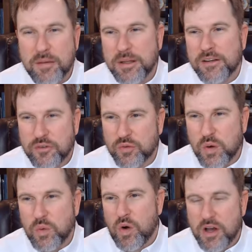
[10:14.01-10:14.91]
I mean, this is
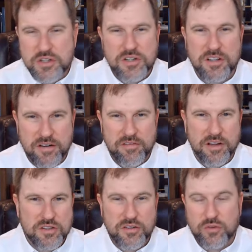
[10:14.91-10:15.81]
what Washington envisioned.